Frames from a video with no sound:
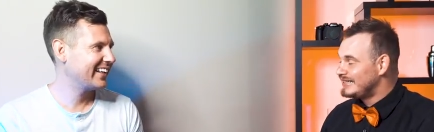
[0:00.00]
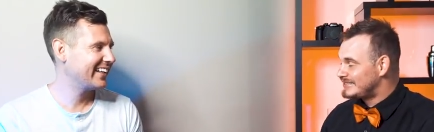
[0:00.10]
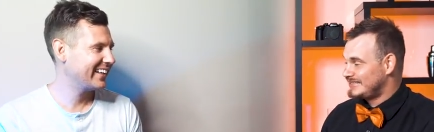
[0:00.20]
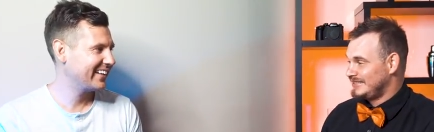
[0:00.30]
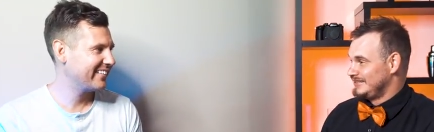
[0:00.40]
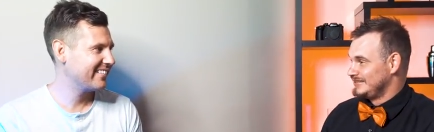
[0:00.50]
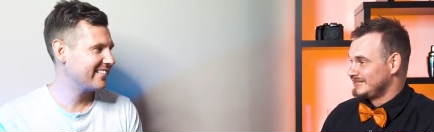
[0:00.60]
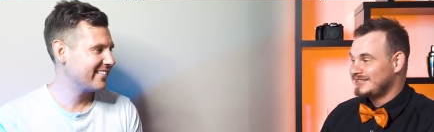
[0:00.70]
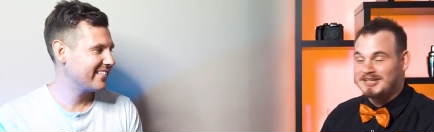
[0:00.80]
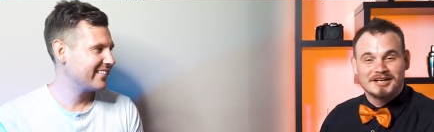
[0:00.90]
Speaker 1: Listen,
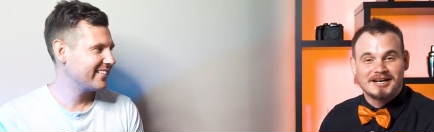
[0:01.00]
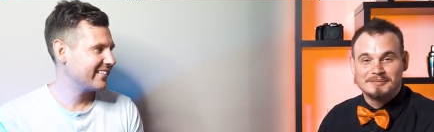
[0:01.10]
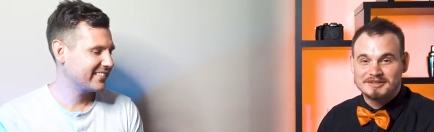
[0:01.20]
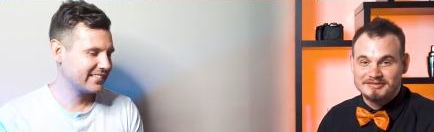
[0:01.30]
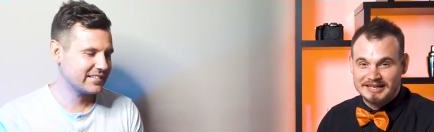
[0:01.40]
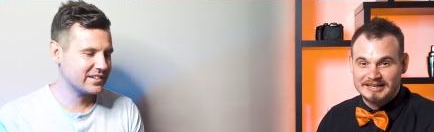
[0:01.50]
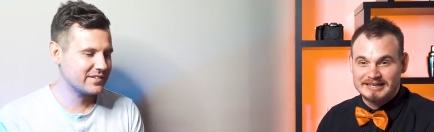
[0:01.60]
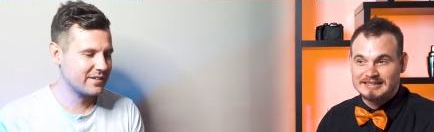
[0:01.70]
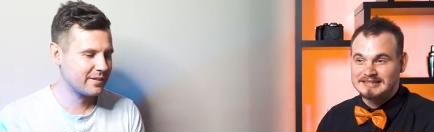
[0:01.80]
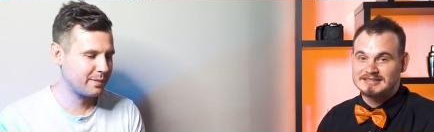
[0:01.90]
you come to
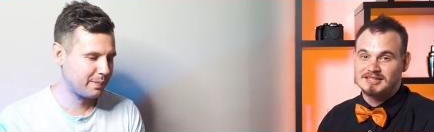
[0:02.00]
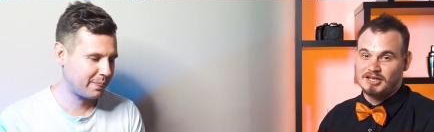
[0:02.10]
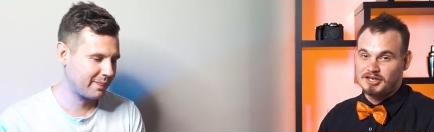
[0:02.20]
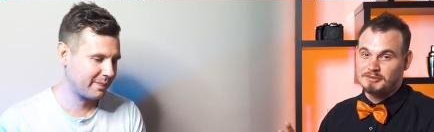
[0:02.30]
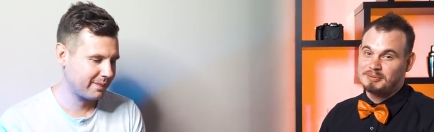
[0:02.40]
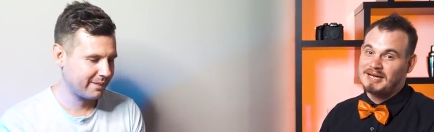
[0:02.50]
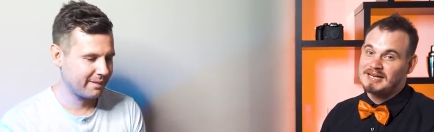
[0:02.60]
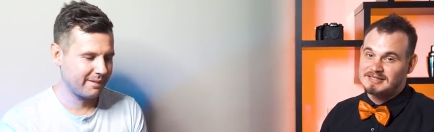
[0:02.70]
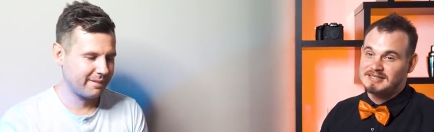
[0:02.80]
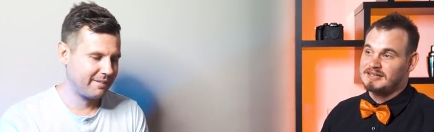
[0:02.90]
Vegas, your
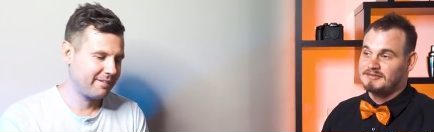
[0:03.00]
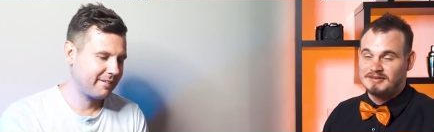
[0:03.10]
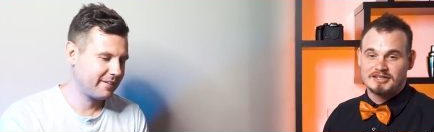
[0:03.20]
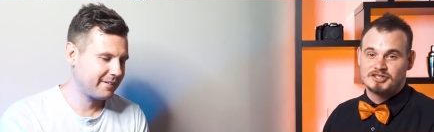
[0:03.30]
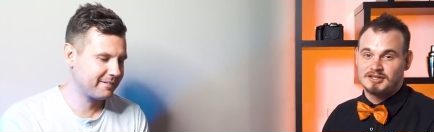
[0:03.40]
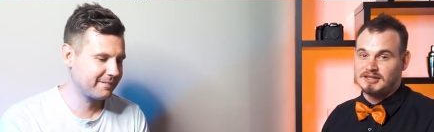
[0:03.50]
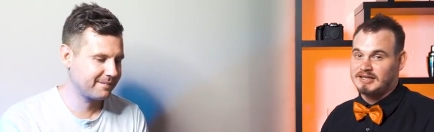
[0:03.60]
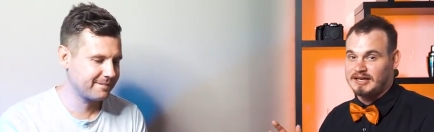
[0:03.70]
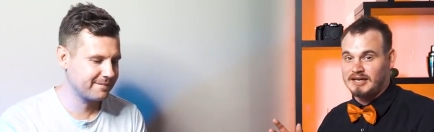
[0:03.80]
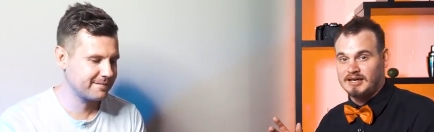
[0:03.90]
bank's gonna
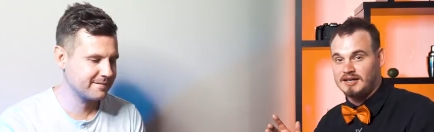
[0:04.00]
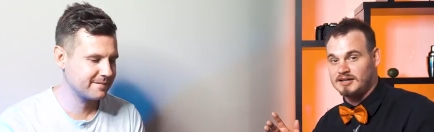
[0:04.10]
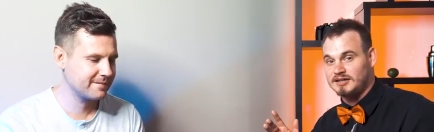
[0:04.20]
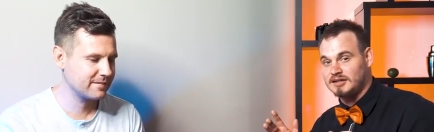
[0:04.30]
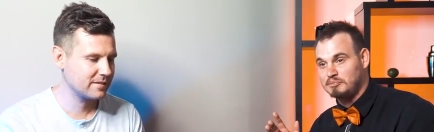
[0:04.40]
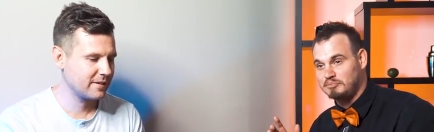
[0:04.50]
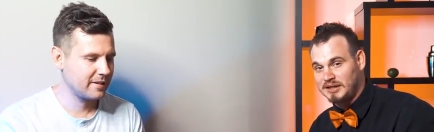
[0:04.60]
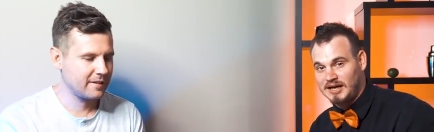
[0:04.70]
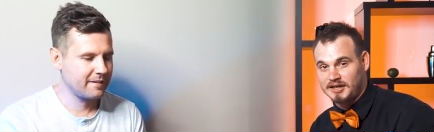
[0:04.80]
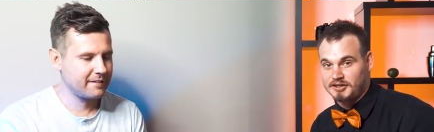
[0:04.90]
eventually
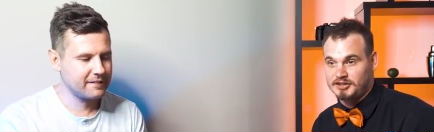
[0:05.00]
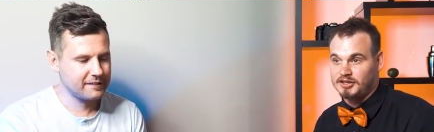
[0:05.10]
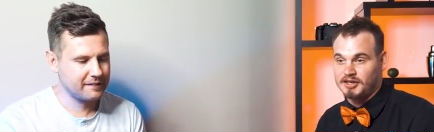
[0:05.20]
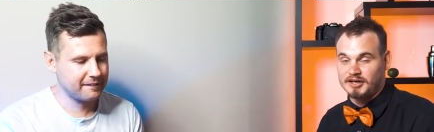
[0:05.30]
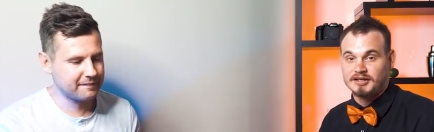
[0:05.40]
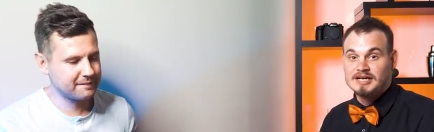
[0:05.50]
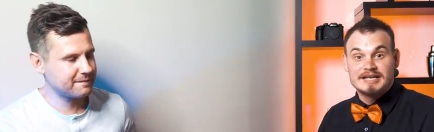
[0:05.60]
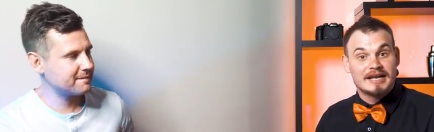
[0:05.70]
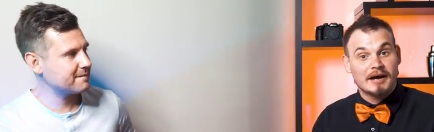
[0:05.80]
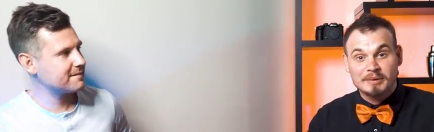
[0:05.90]
block your card.
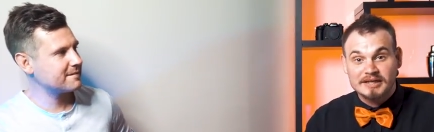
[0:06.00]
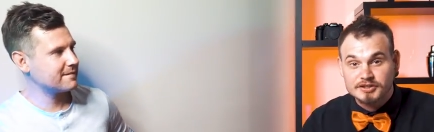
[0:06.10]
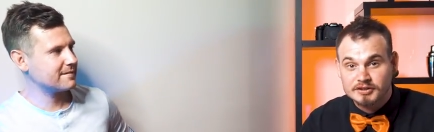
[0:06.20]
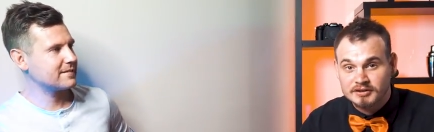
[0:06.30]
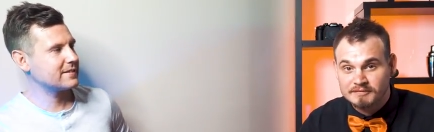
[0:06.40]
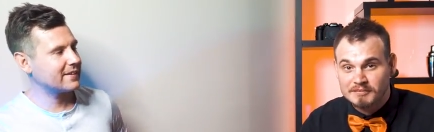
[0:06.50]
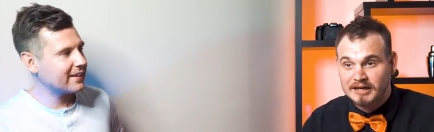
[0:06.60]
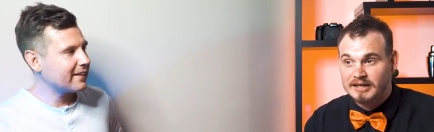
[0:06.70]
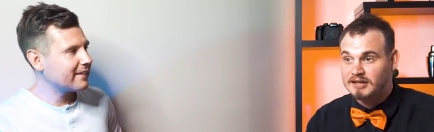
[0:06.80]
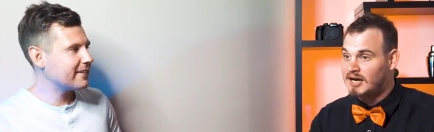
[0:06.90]
Not because you don't have
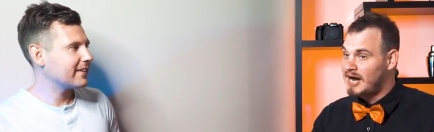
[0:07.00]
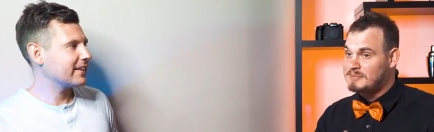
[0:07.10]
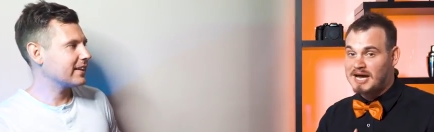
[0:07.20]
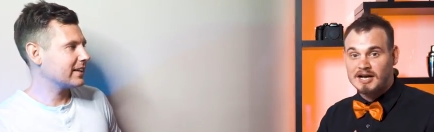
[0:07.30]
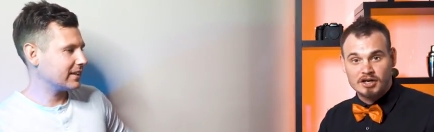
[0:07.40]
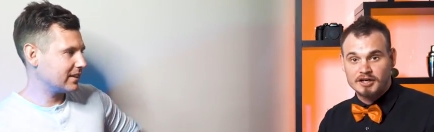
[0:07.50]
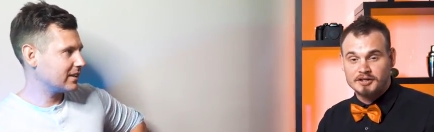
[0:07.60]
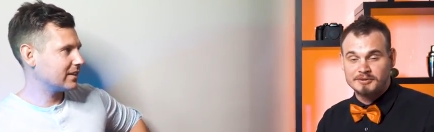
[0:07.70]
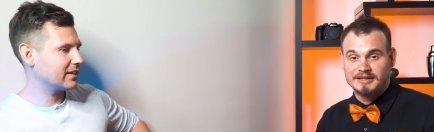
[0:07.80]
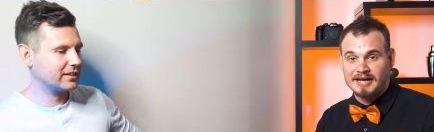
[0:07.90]
money, I'm not
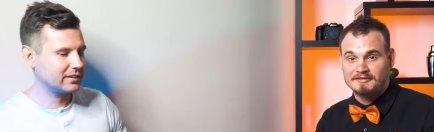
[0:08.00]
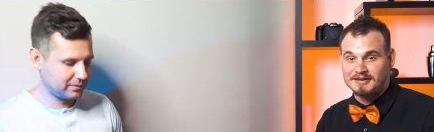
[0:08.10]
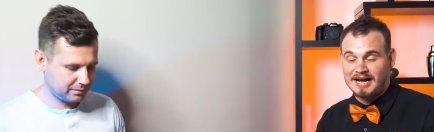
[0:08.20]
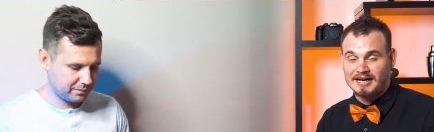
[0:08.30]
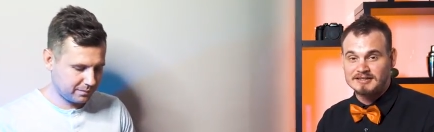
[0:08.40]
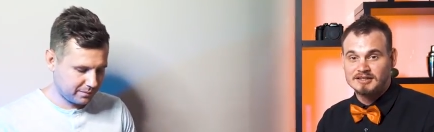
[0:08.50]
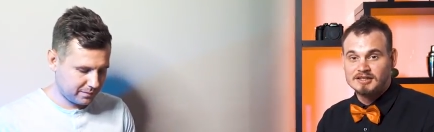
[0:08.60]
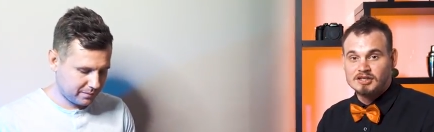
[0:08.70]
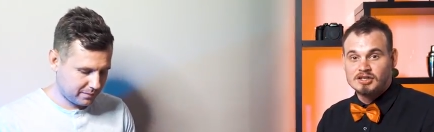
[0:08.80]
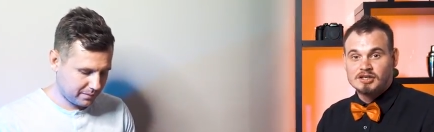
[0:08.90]
arguing that fact.
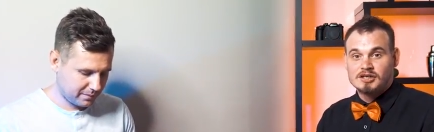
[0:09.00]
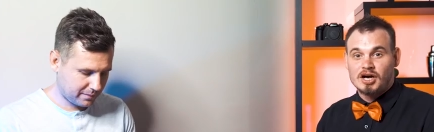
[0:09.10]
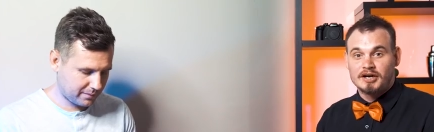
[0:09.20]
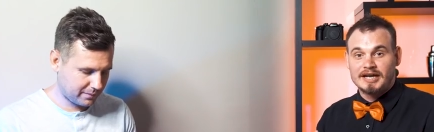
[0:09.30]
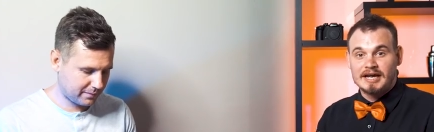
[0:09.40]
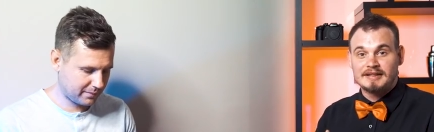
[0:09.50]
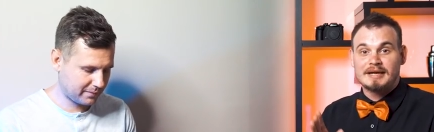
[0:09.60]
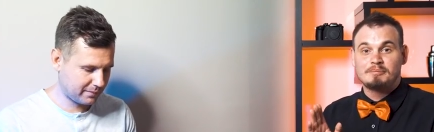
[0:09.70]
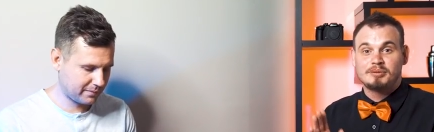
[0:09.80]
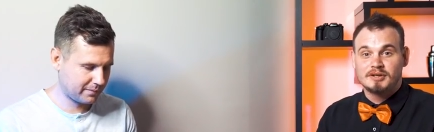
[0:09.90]
Okay,
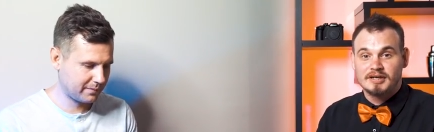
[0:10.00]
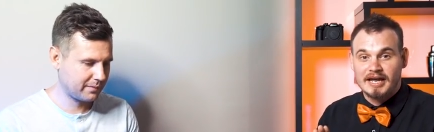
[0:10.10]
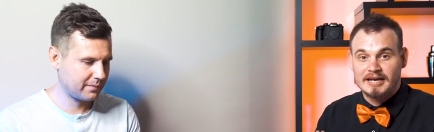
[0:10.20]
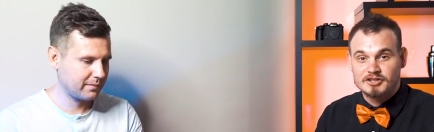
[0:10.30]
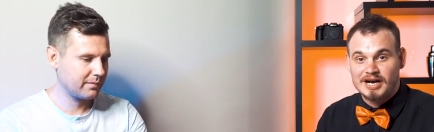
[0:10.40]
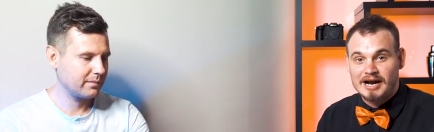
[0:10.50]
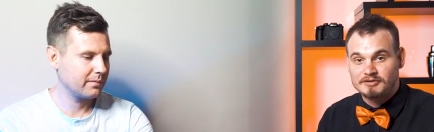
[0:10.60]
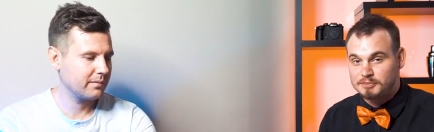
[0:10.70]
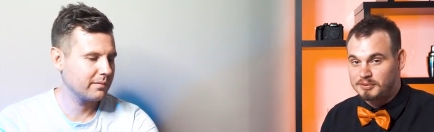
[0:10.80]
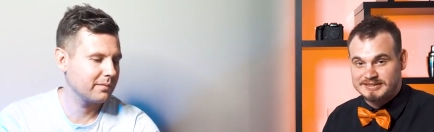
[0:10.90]
they put a
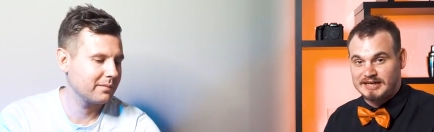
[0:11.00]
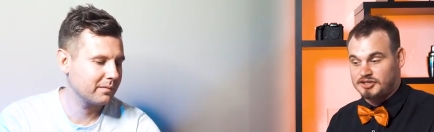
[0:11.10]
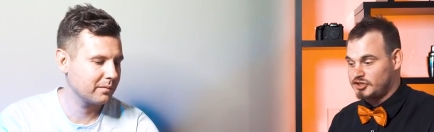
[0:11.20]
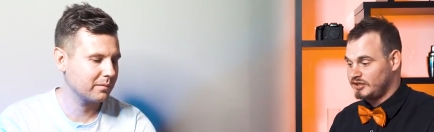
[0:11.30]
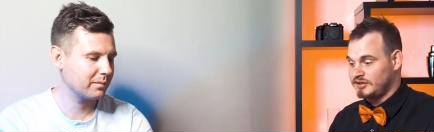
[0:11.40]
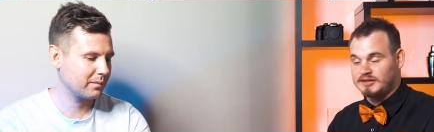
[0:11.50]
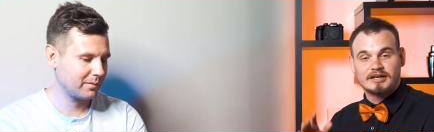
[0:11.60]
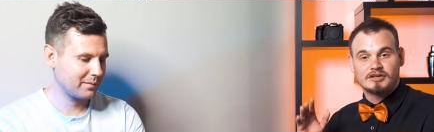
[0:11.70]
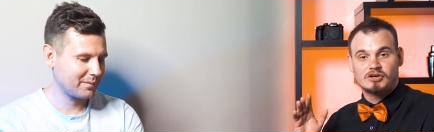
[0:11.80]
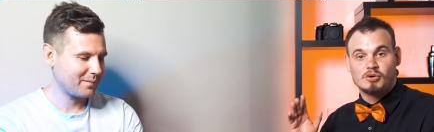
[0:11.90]
travel protection
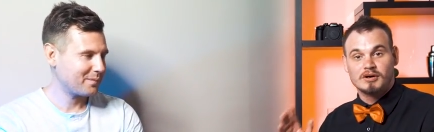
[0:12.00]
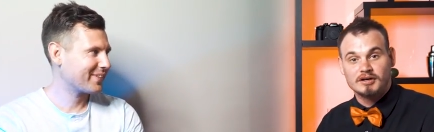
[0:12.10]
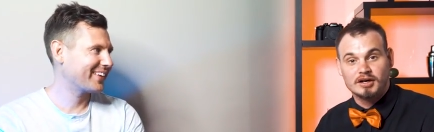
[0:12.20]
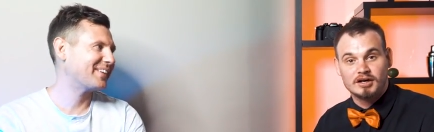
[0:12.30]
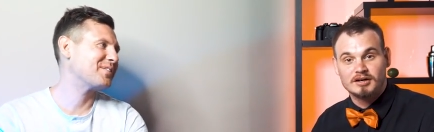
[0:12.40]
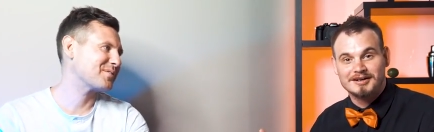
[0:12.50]
or